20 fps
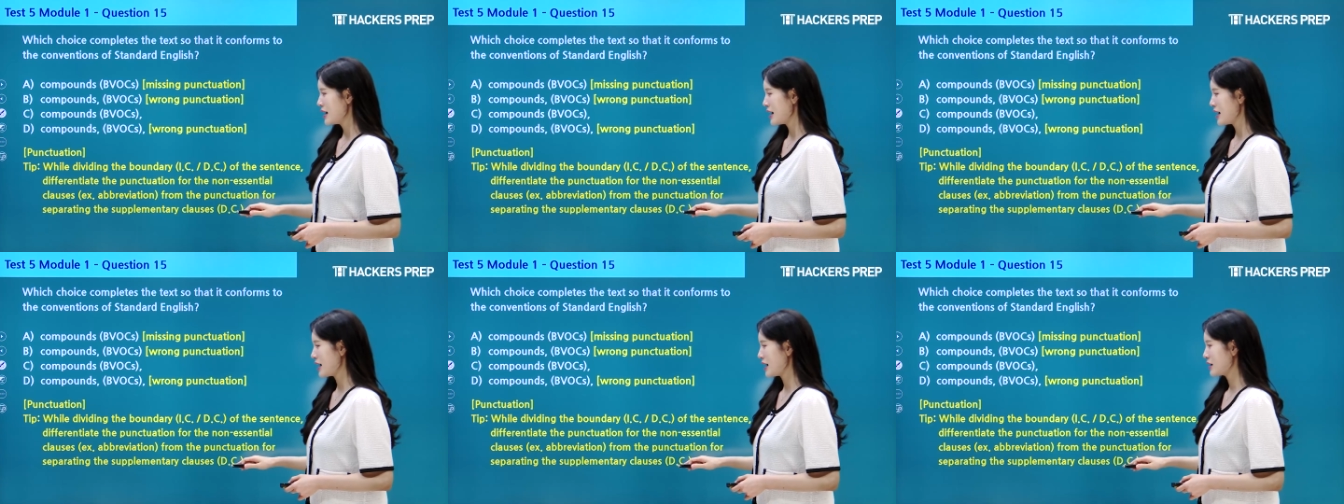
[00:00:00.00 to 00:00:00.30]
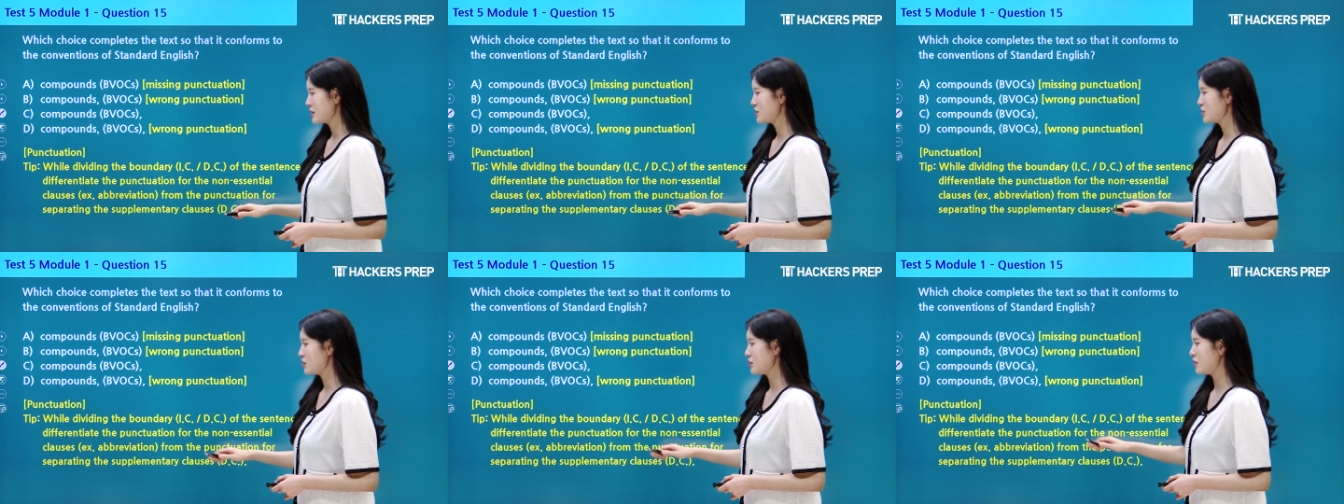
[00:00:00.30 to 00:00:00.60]

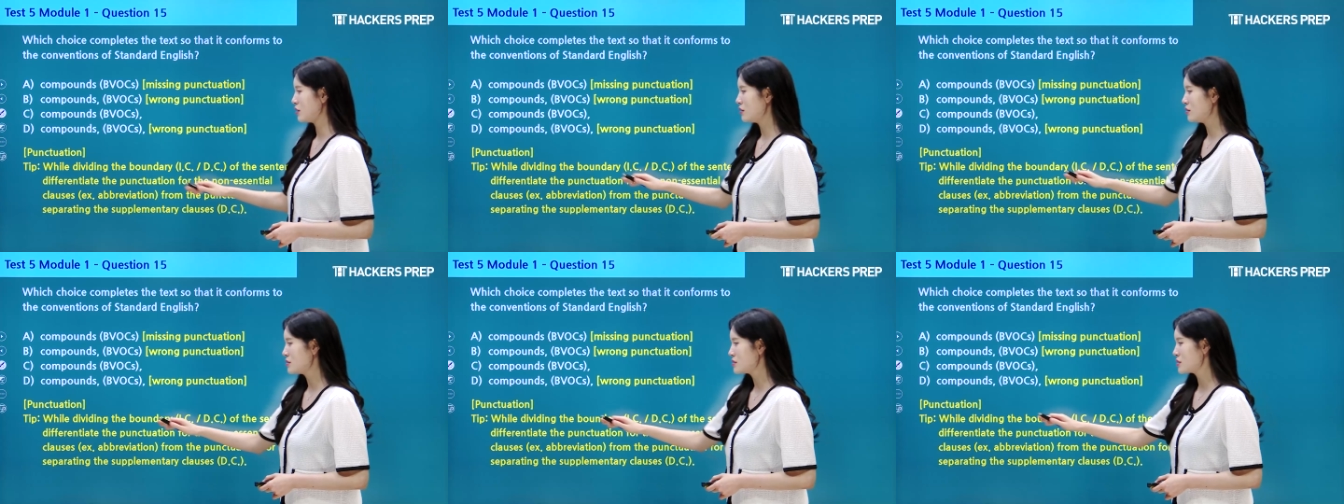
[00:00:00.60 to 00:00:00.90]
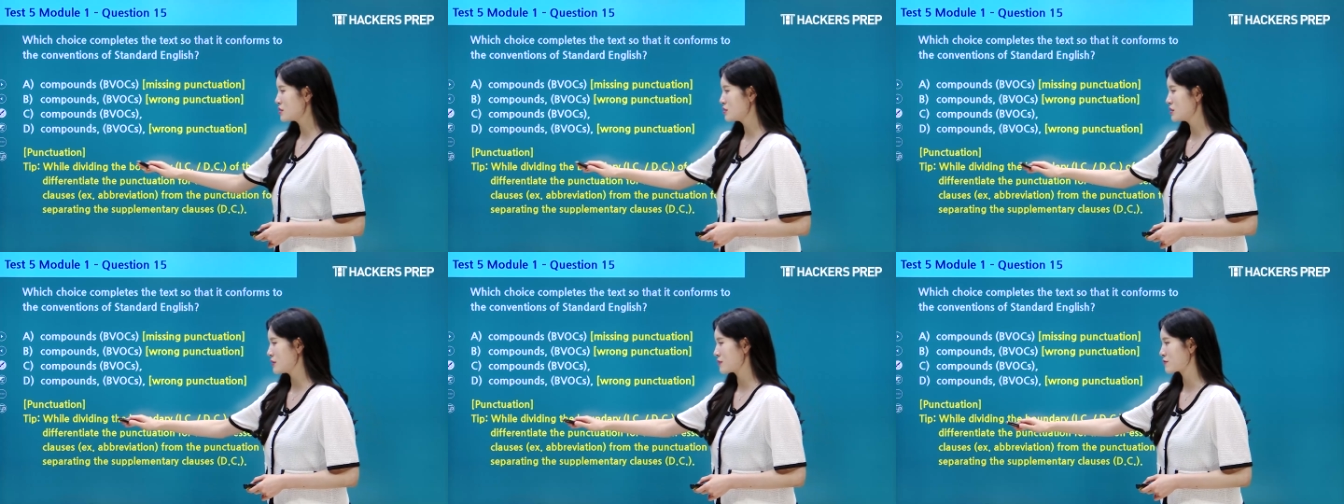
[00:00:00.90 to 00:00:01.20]
and you
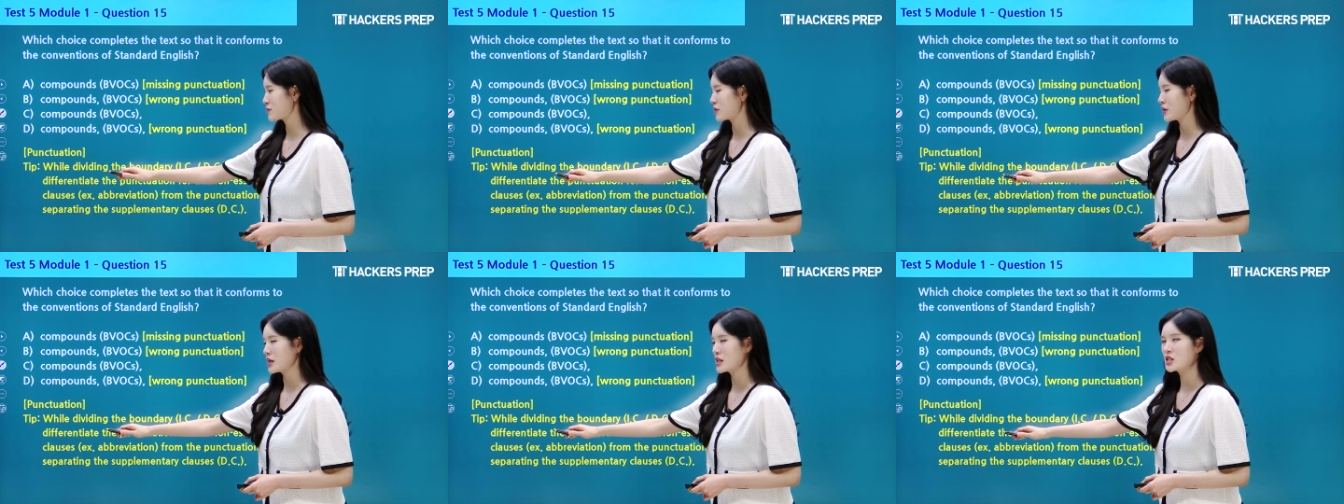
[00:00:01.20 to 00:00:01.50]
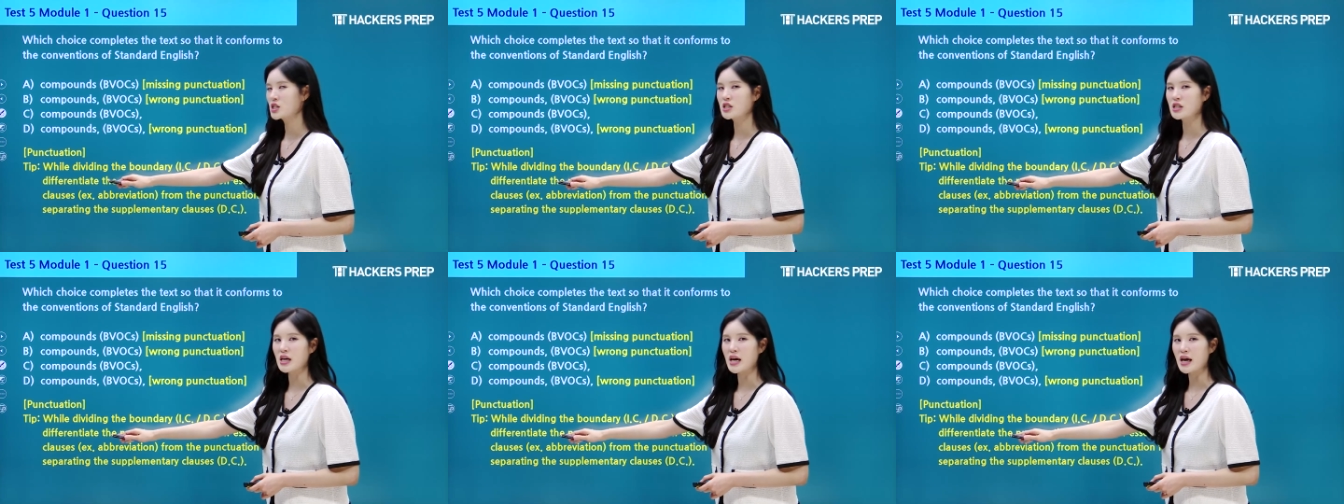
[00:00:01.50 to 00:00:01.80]
also
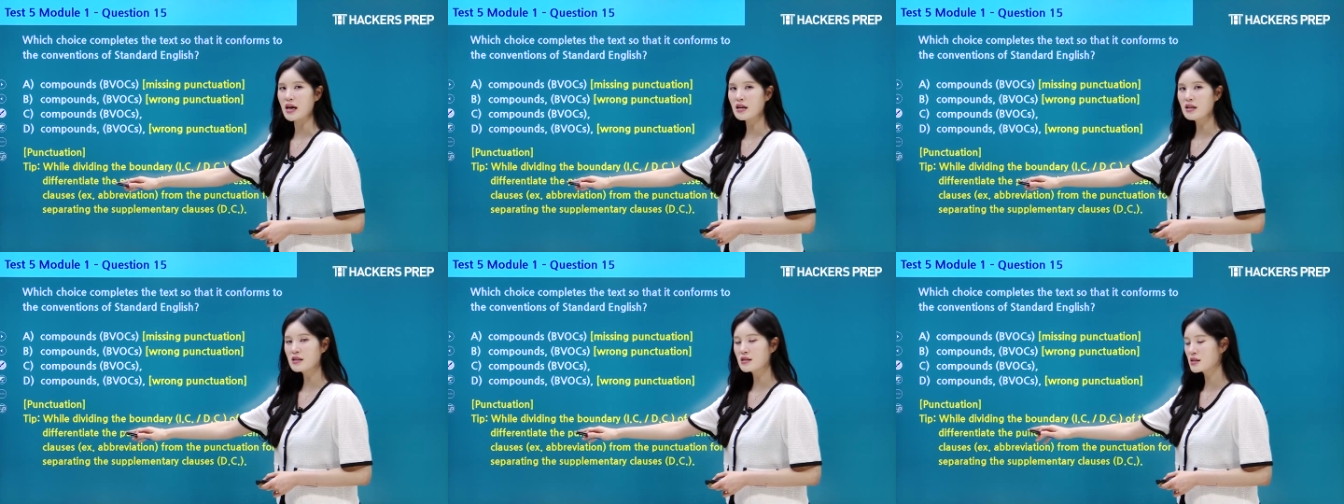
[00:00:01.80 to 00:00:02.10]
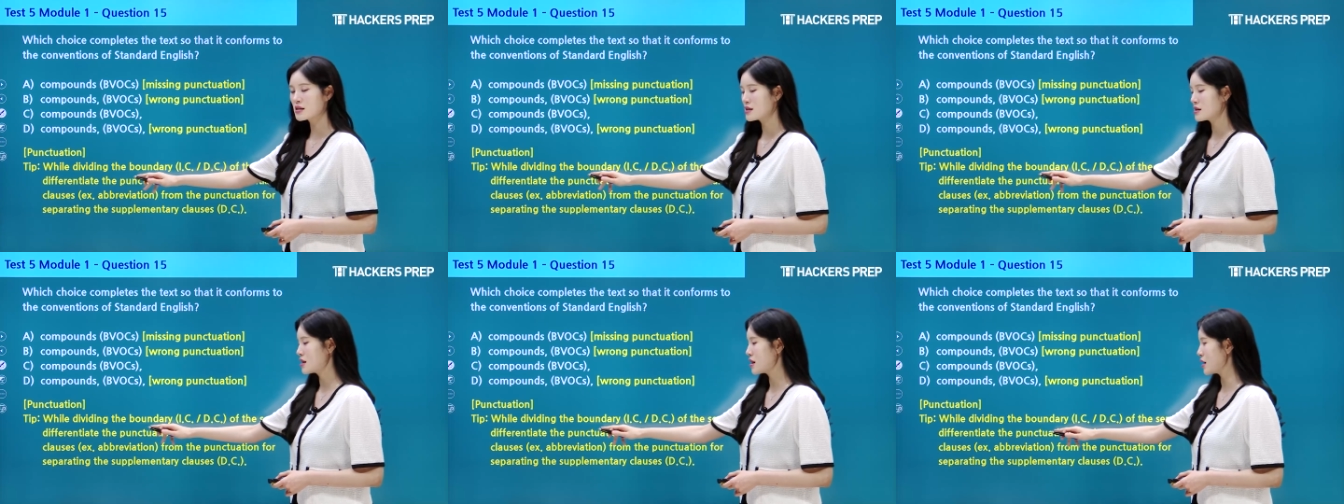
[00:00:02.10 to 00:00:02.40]

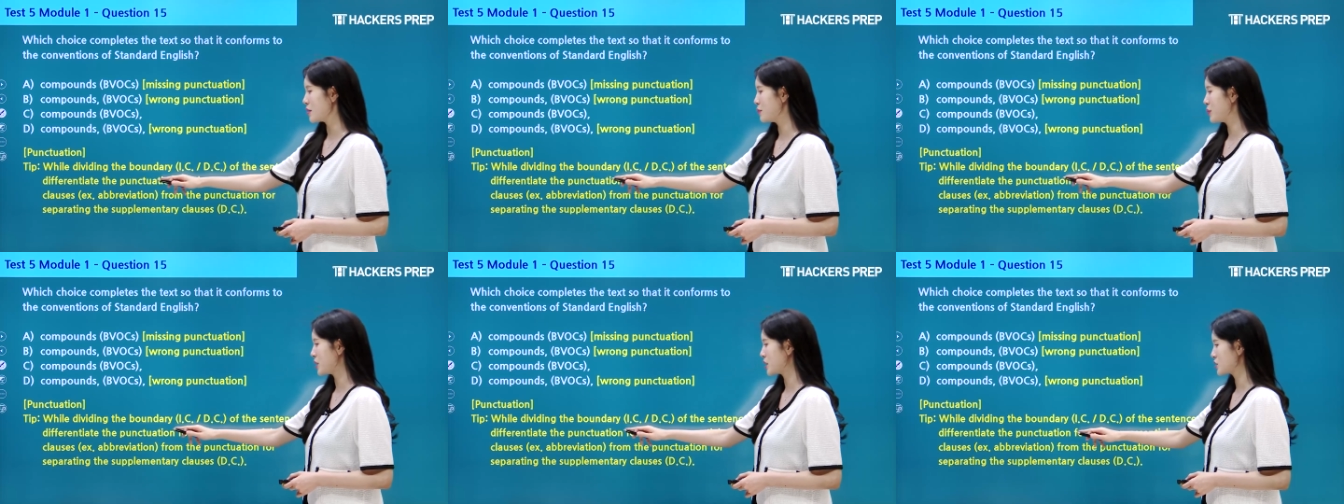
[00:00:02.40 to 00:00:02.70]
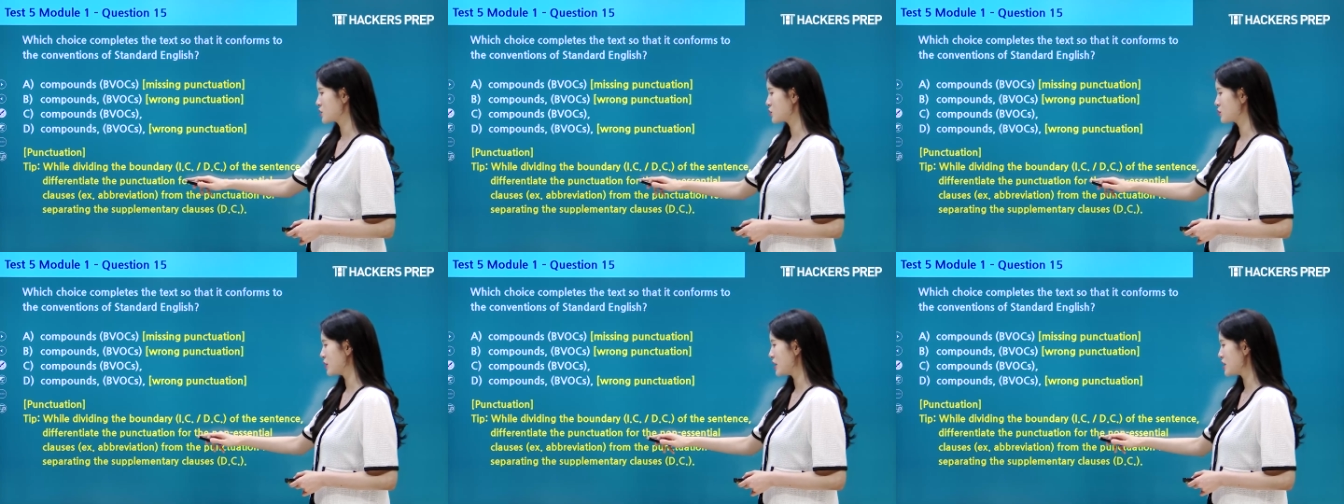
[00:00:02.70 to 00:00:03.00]
differentiate the
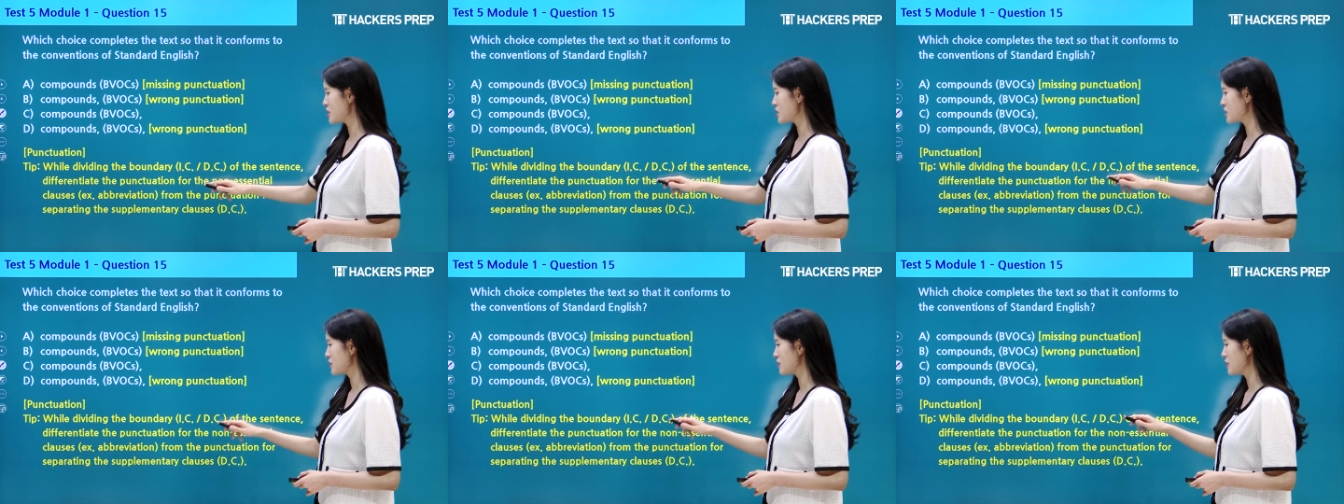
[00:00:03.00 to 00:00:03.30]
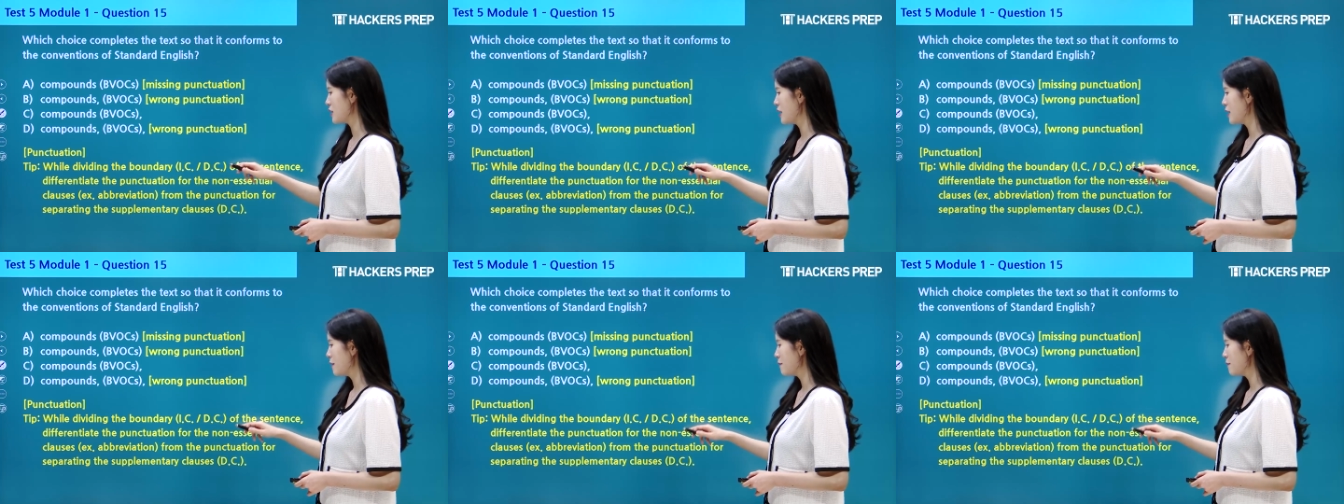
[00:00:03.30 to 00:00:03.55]
punctuation